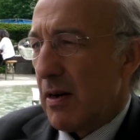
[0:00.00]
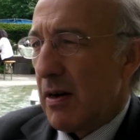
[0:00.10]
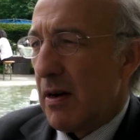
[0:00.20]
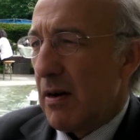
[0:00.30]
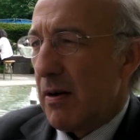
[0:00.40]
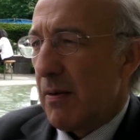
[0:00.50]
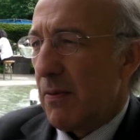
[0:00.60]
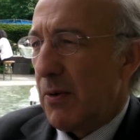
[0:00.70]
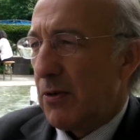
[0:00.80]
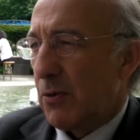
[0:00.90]

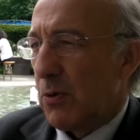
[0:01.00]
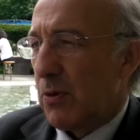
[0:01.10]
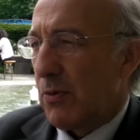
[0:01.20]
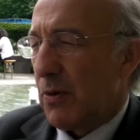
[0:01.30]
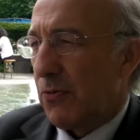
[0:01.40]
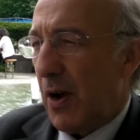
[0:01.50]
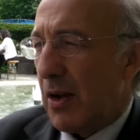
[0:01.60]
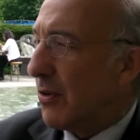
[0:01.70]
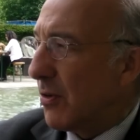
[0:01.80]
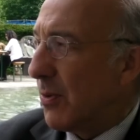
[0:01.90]
uh, we saw a
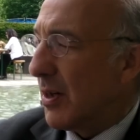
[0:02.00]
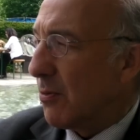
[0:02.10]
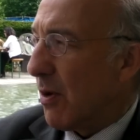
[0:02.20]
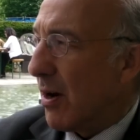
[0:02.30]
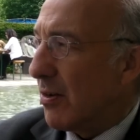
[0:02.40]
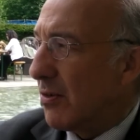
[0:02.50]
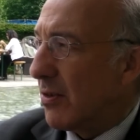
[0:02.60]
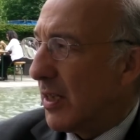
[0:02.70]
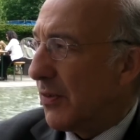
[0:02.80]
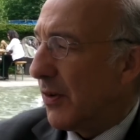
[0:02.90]
failure to really rise
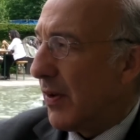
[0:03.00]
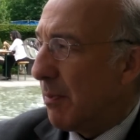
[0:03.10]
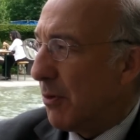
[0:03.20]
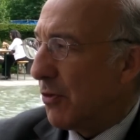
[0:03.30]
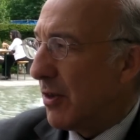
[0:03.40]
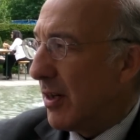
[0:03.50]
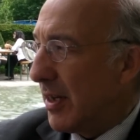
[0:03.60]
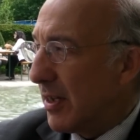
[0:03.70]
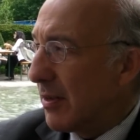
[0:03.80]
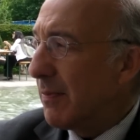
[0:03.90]
to the level of ambition
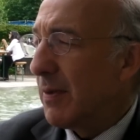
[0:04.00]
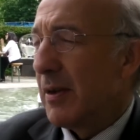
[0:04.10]
needed.